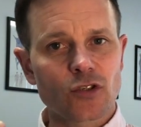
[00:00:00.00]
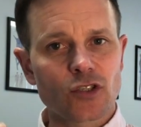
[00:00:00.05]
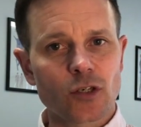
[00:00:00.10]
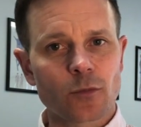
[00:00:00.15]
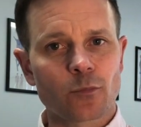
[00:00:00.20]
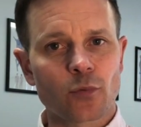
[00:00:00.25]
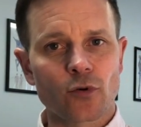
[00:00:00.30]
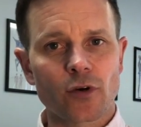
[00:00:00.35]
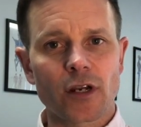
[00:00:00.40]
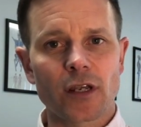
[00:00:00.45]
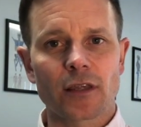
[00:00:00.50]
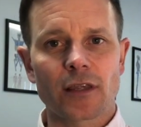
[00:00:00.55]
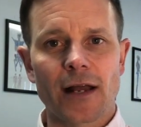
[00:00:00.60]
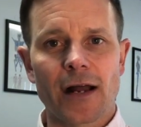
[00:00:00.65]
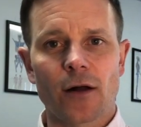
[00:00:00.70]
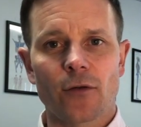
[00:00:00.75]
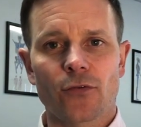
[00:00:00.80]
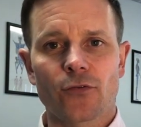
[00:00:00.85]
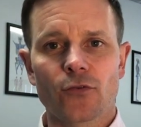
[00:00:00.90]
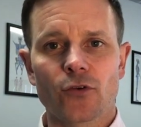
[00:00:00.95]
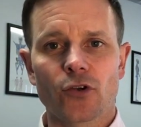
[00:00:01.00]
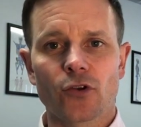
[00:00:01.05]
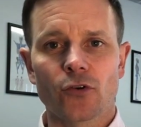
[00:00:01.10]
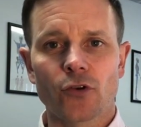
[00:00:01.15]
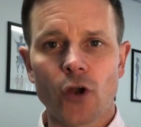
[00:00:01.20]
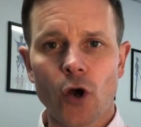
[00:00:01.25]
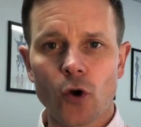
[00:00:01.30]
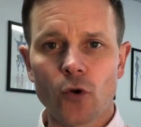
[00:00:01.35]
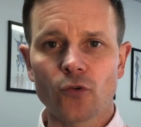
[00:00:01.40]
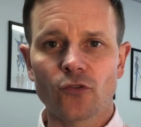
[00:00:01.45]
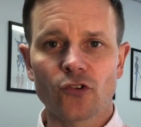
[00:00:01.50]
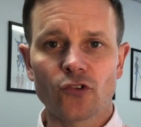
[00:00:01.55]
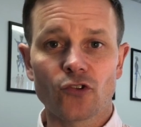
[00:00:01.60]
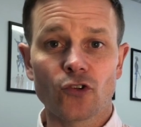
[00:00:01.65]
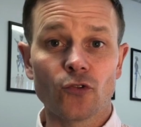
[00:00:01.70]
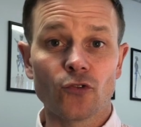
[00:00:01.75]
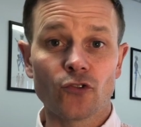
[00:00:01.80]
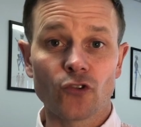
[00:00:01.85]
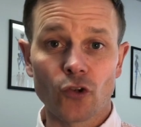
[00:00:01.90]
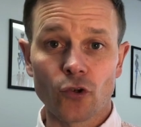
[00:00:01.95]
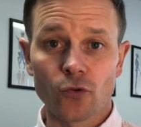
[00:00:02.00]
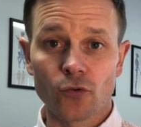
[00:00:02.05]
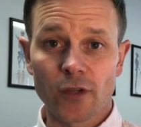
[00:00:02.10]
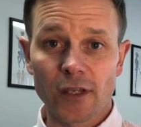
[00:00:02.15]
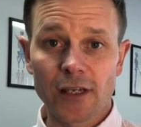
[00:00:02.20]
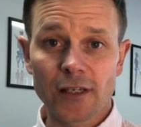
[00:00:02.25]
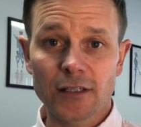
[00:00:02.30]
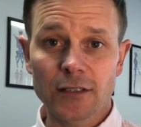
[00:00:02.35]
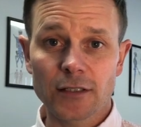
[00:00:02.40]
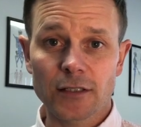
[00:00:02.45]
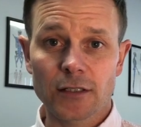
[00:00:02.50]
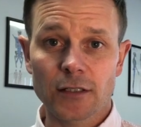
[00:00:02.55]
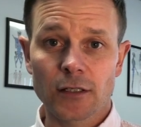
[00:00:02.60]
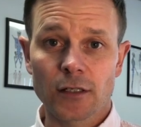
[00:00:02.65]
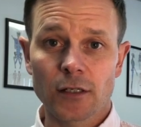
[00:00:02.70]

to breathe out through your nose as you do this,